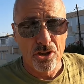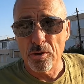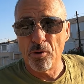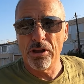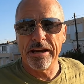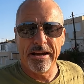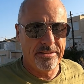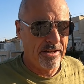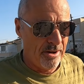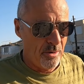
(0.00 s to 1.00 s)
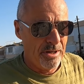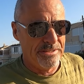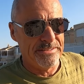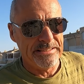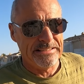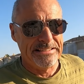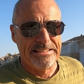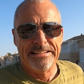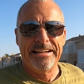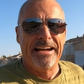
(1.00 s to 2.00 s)
somewhere that I had to go.
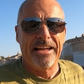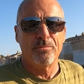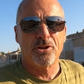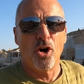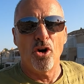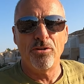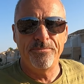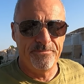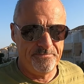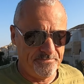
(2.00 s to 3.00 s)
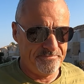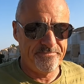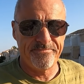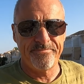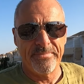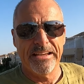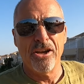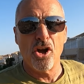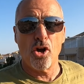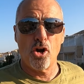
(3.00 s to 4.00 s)
It was gone.
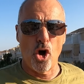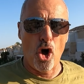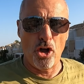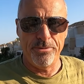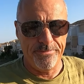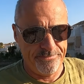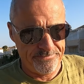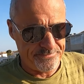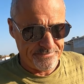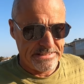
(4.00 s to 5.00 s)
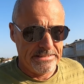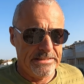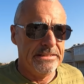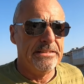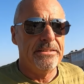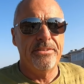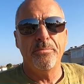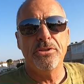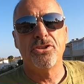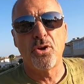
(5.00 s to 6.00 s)
Gone. I've
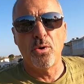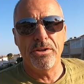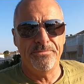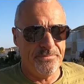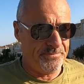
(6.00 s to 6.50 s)
been stolen.